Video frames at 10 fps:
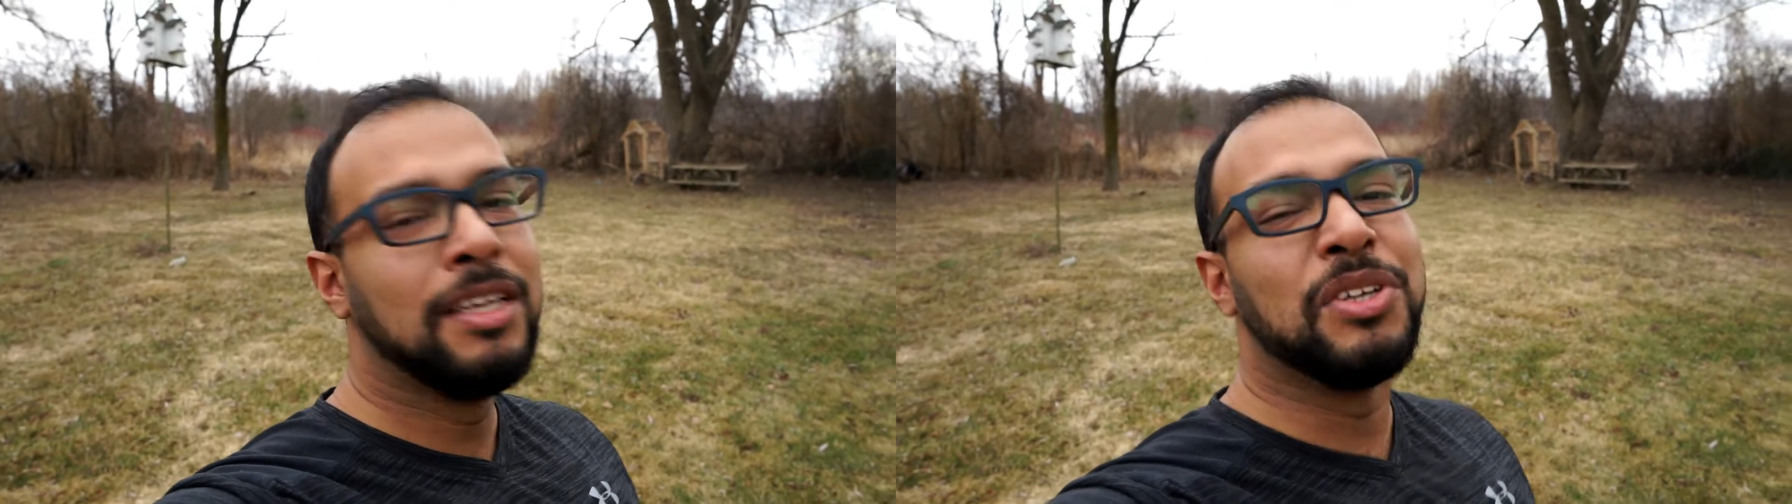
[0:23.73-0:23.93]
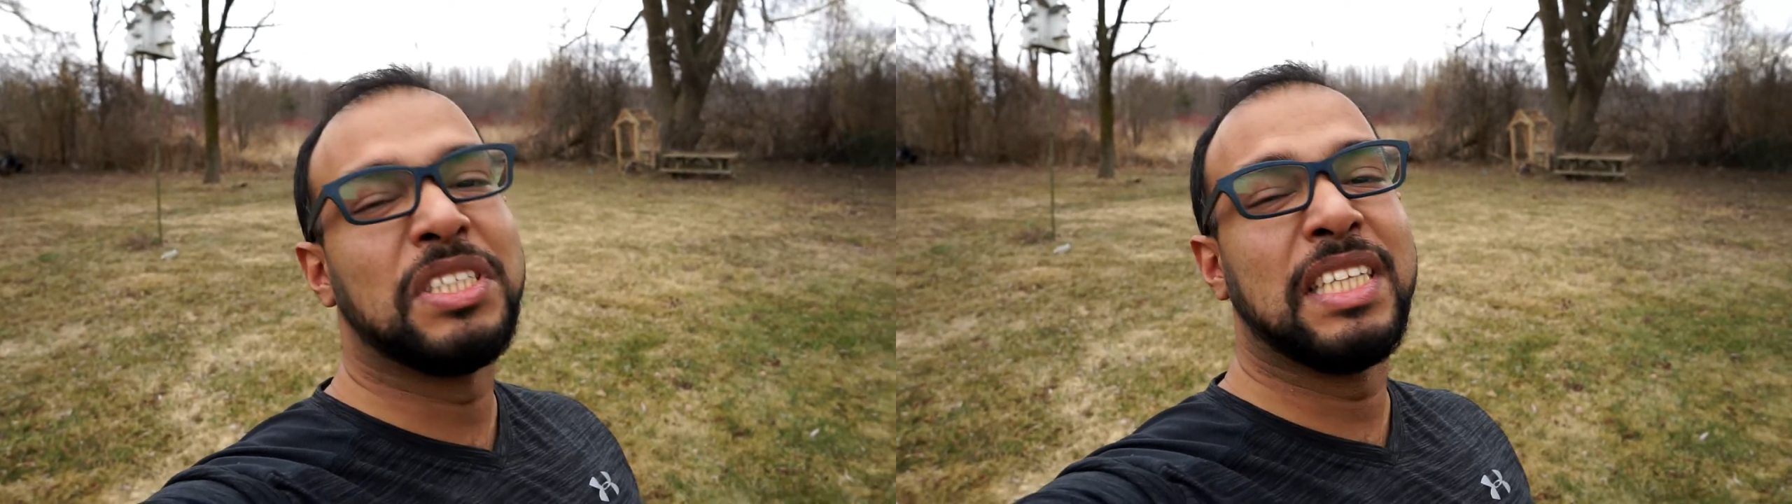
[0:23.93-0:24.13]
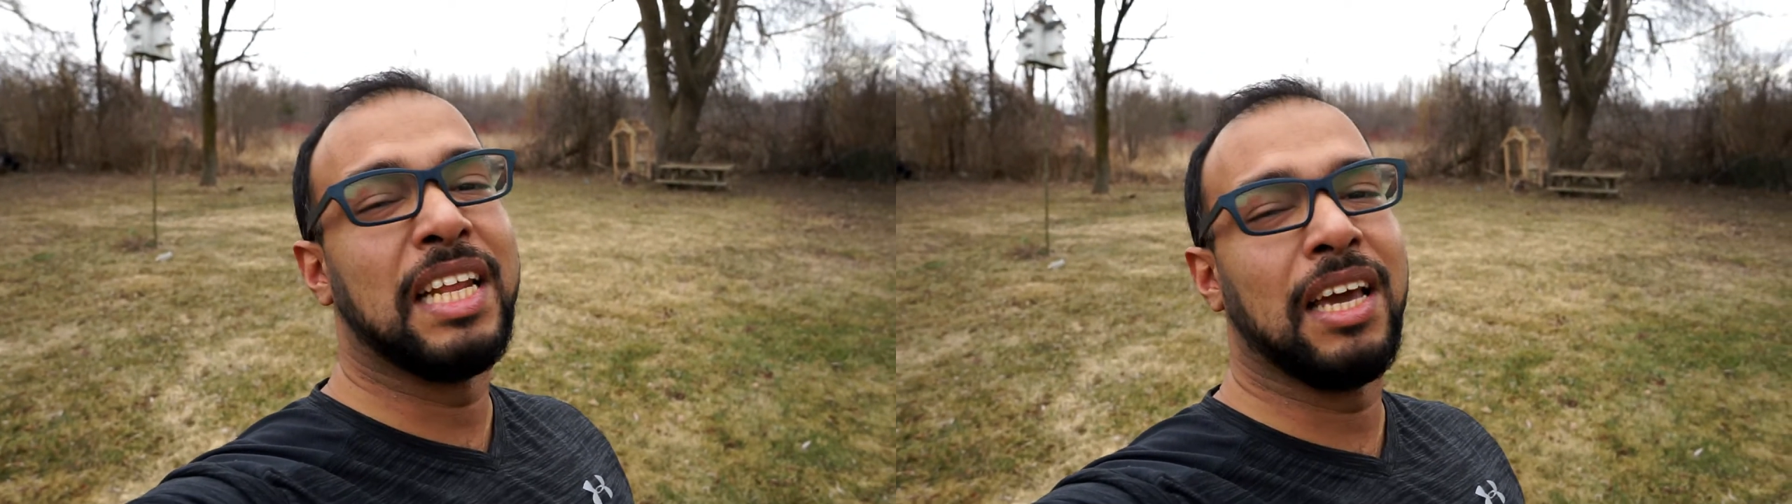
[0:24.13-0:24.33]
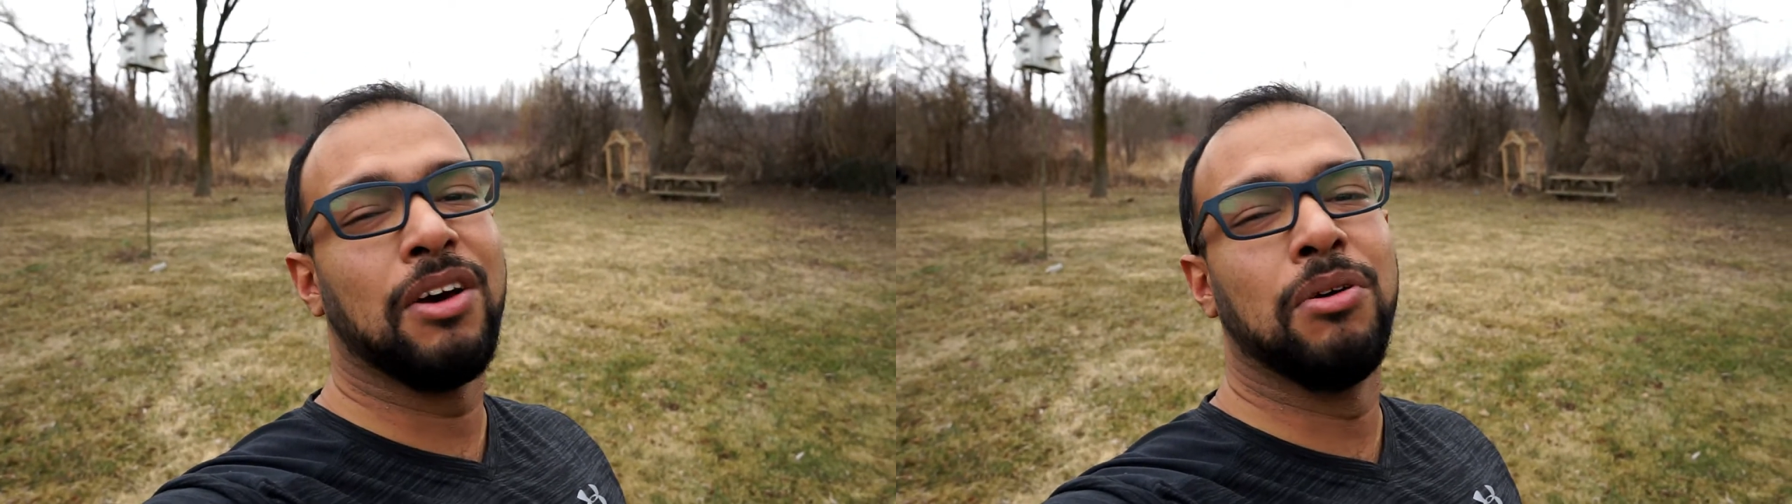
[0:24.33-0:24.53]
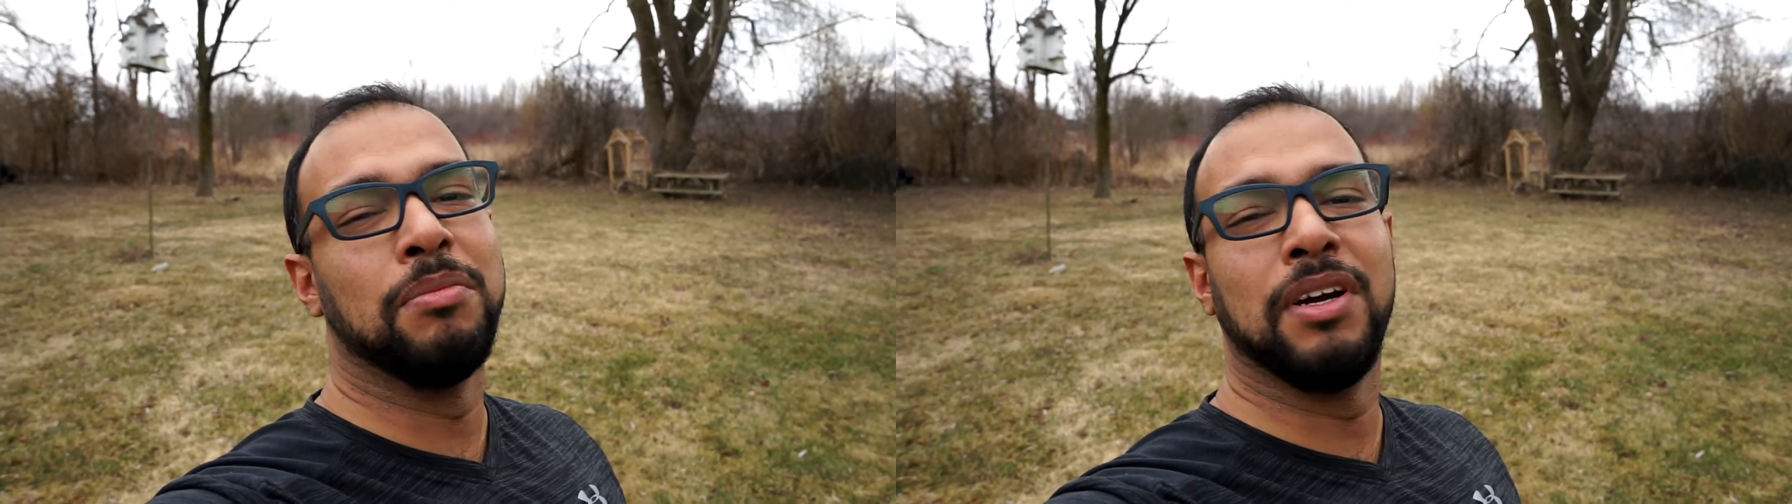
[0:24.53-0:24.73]
"You're sitting
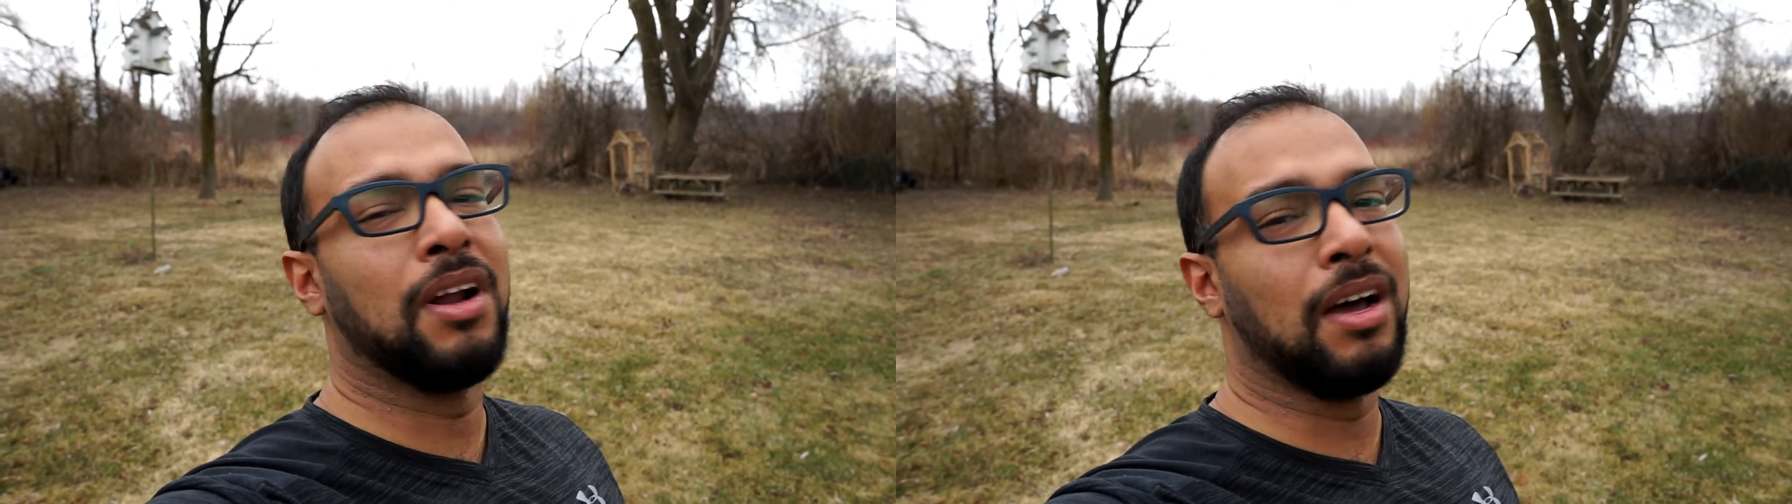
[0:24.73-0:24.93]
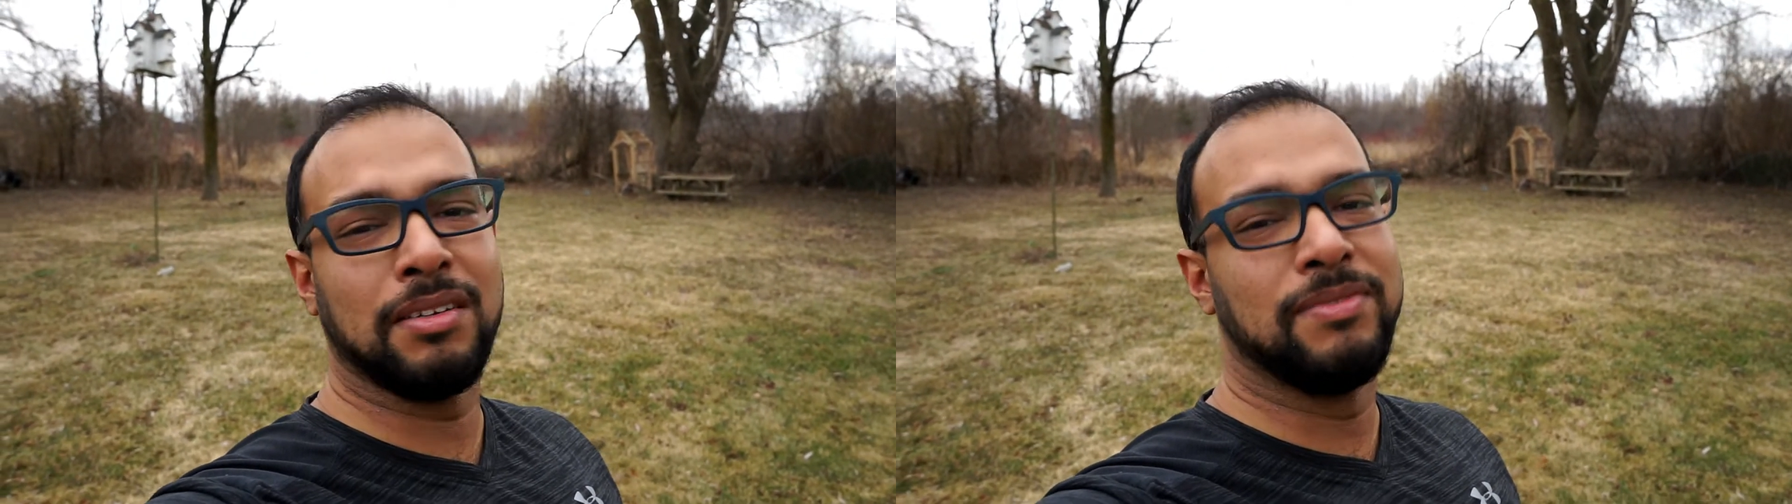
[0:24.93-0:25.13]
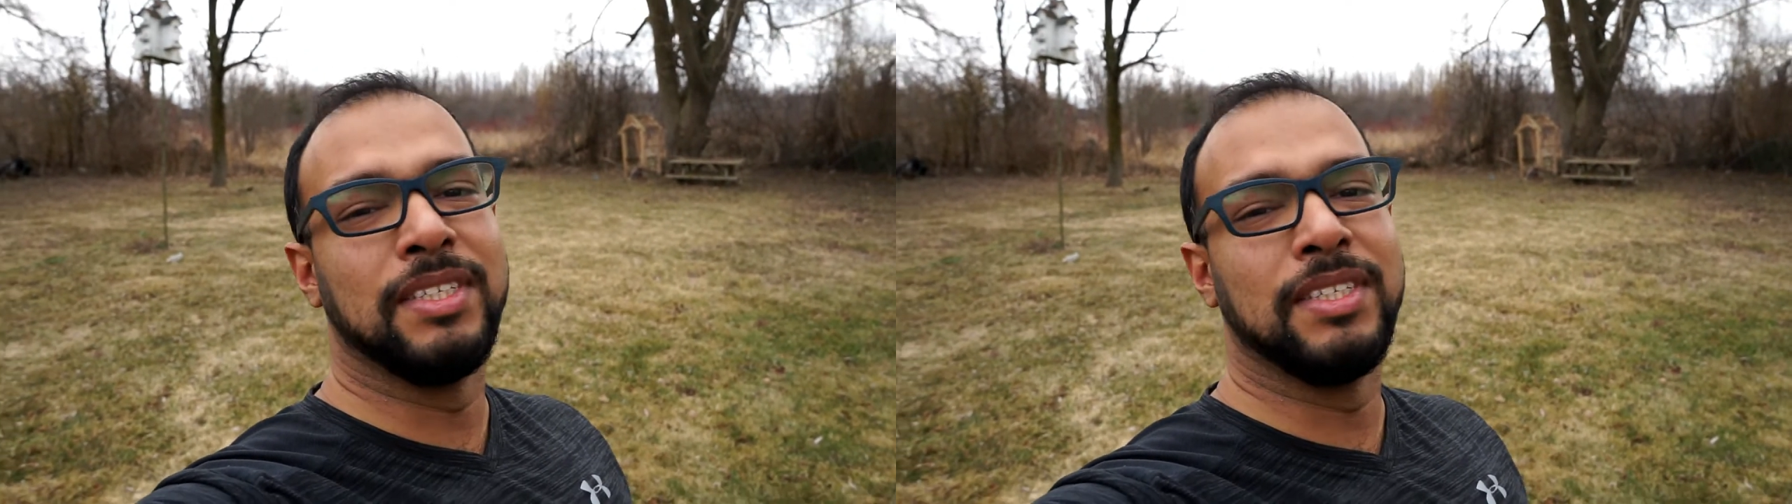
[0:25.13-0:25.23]
at home, you're not